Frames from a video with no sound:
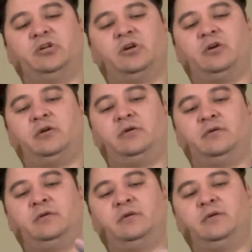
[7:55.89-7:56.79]
your
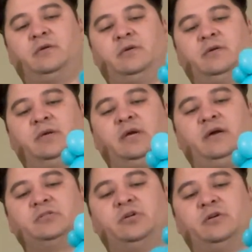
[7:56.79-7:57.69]

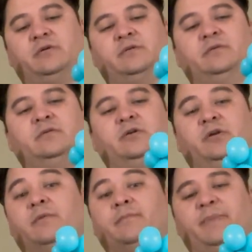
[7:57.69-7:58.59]
character or
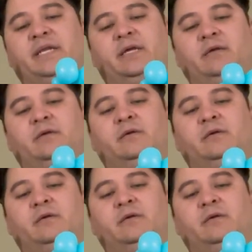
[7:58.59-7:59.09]
your bunny.